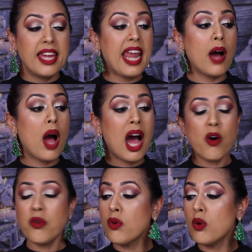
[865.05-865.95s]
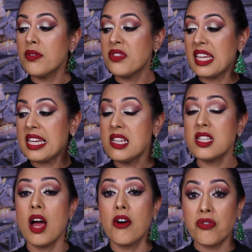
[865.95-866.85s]
Now out of all of
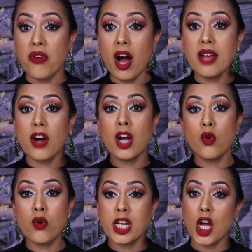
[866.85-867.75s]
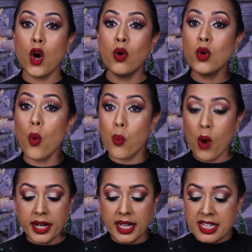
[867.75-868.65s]
these, five I already own,
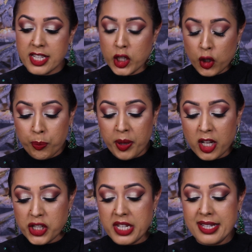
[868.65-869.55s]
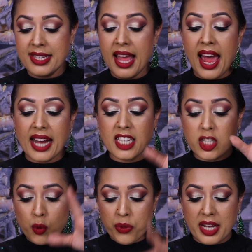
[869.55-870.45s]
one is a new purchase. And
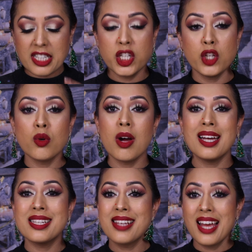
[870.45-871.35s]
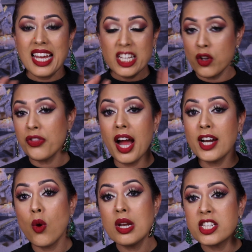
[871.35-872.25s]
that's all thanks to you guys. It's not that I
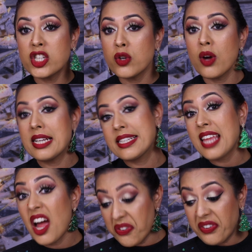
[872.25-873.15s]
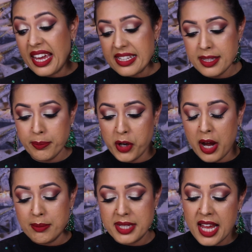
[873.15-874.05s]
don't listen to you guys, it's that I forget
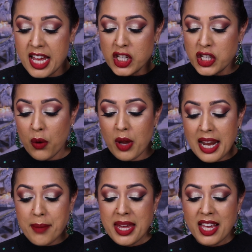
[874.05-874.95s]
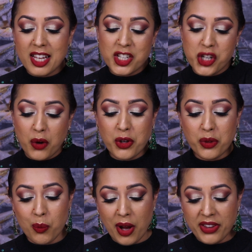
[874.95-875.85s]
sometimes. So let me show you
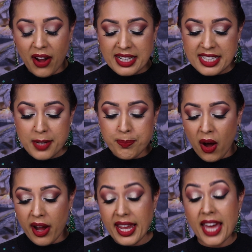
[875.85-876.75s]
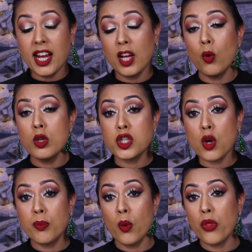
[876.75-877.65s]
the one that I did buy. And I
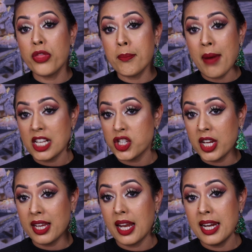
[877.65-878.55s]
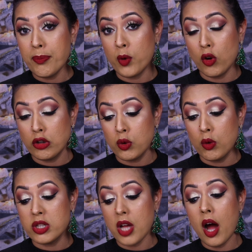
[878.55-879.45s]
also bought the matching lip
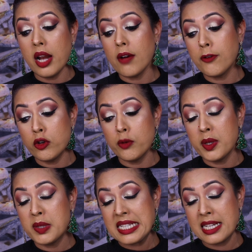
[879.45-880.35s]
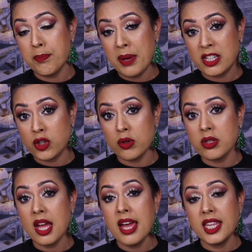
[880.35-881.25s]
contours. I love Huda Beauty's lip
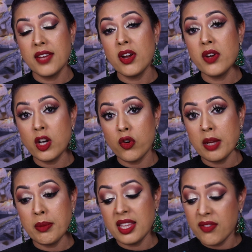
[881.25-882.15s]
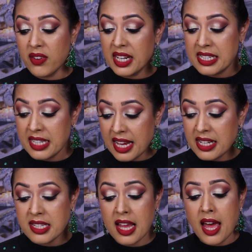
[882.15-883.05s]
pencils. They're very creamy, they're very
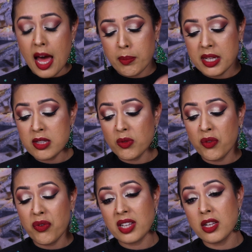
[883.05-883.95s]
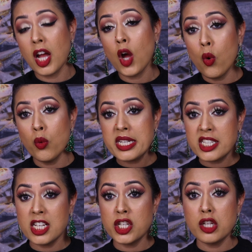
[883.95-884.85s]
intense. And because of the fact that I always
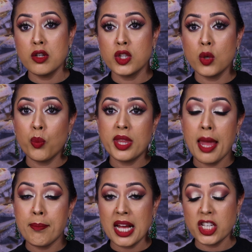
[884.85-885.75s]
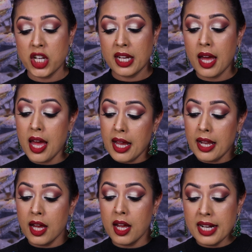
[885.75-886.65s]
tend to use them with their matching
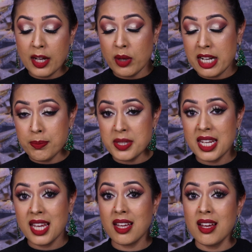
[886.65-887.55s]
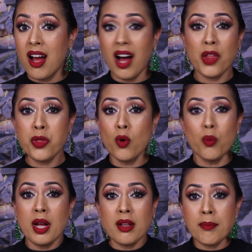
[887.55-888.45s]
uh, liquid lipstick, I
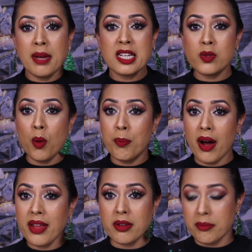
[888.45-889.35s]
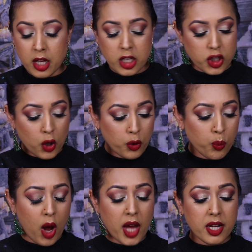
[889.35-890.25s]
thought, well, I may as well buy them. So the
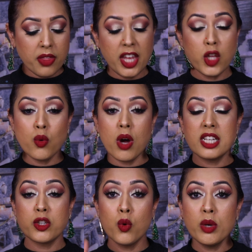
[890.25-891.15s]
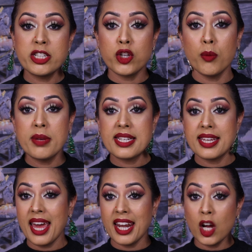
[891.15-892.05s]
one that you guys always told me to
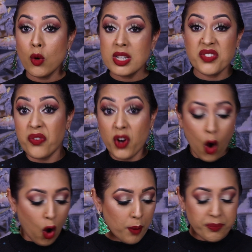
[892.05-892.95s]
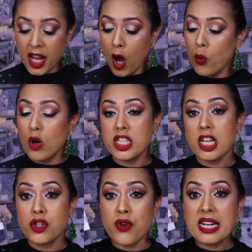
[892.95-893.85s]
get and I always forgot was
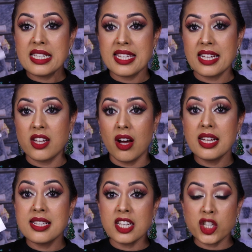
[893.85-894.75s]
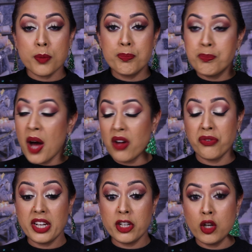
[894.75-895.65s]
Trendsetter. It's such a
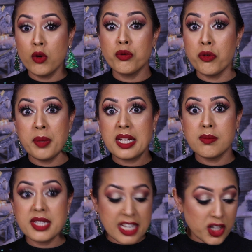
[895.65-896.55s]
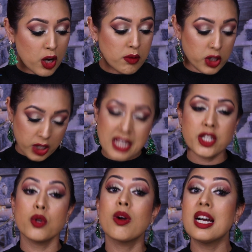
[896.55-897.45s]
perfect nude for medium skin tones.
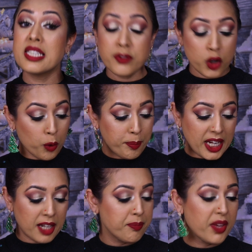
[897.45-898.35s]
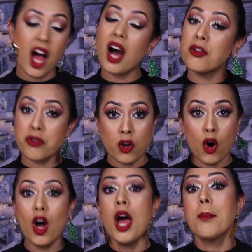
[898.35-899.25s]
Yes, you guys have told me. I
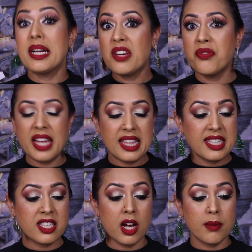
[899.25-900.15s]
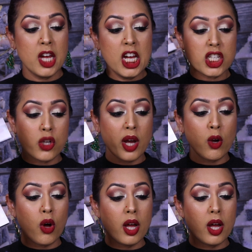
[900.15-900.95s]
forgot, but I didn't forget this time. So I got